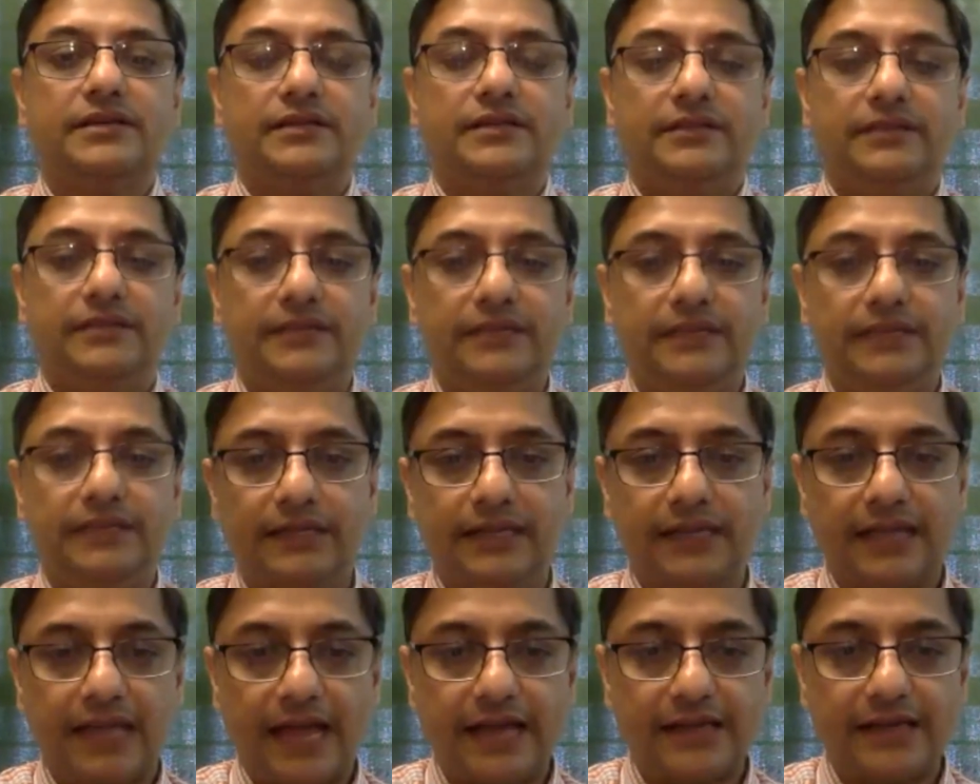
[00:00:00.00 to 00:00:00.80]
the
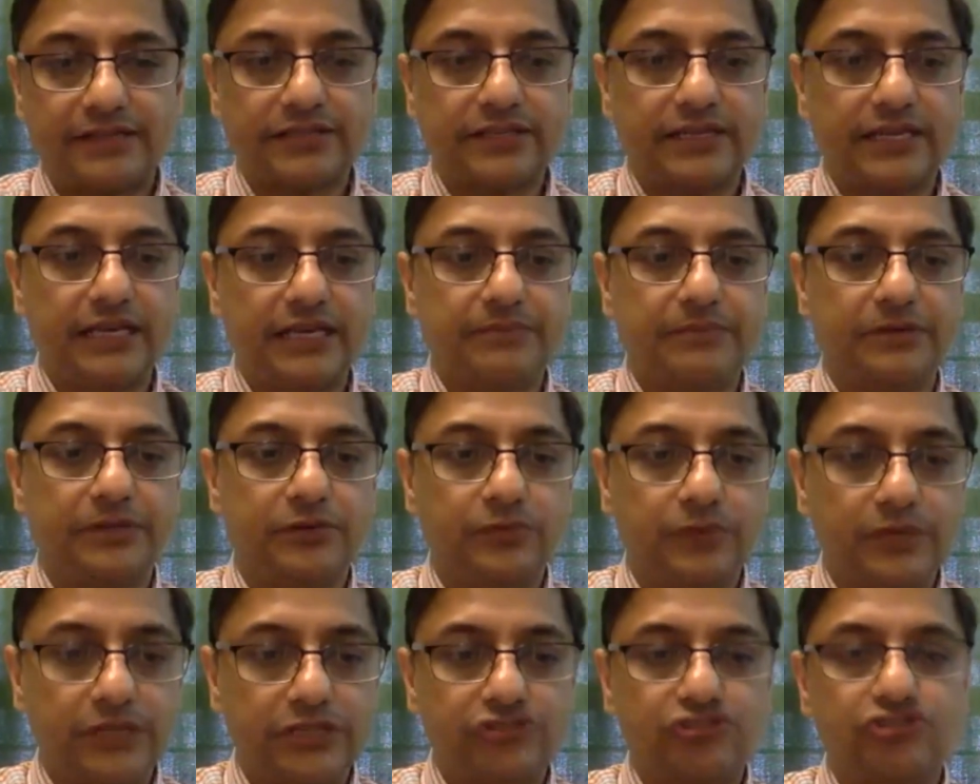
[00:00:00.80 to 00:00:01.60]
landscape in
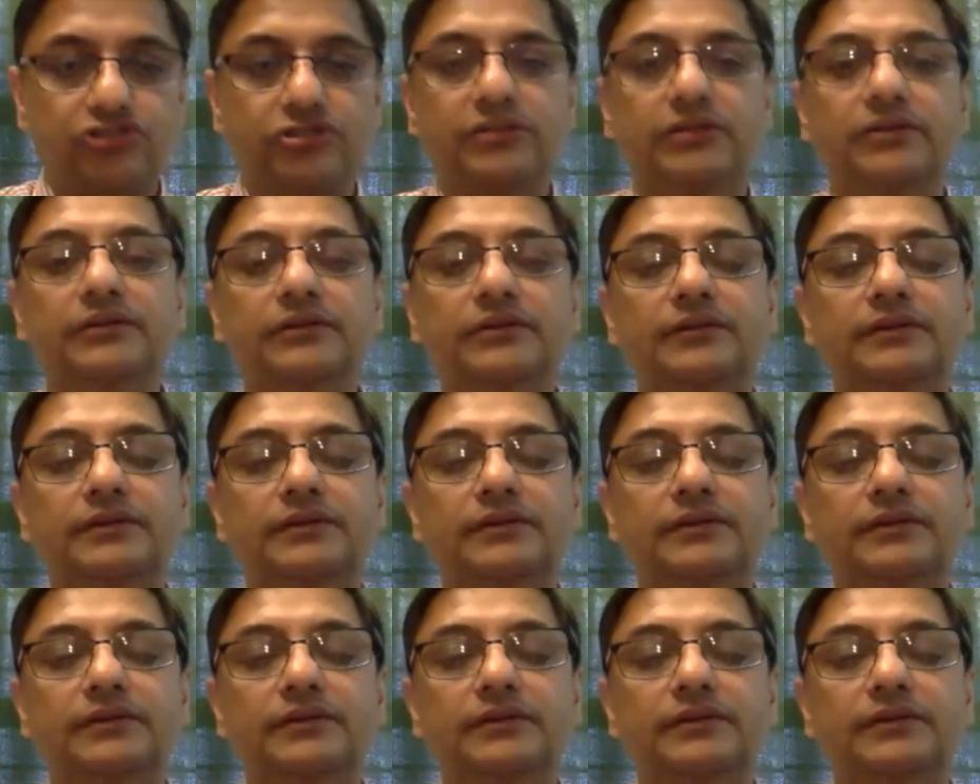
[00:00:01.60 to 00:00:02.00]
which